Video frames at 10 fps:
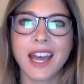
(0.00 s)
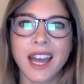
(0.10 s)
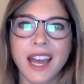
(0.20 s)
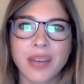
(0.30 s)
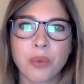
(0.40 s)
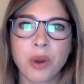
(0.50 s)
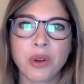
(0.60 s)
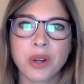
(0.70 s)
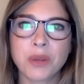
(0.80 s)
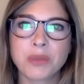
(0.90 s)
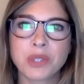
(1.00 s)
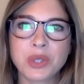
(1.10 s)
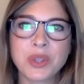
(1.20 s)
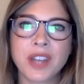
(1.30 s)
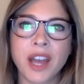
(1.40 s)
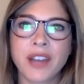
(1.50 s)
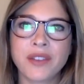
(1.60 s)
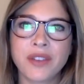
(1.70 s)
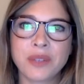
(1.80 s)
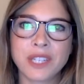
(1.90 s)
and welcome to the 9
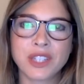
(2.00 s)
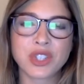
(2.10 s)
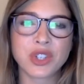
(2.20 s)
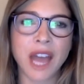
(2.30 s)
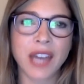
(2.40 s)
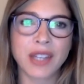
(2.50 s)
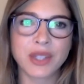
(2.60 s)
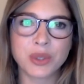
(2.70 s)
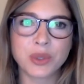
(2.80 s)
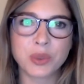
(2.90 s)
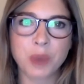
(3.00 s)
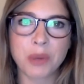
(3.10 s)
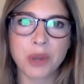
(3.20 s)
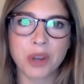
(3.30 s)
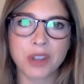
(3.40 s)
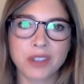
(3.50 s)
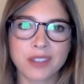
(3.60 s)
Foundational Attitudes webinar.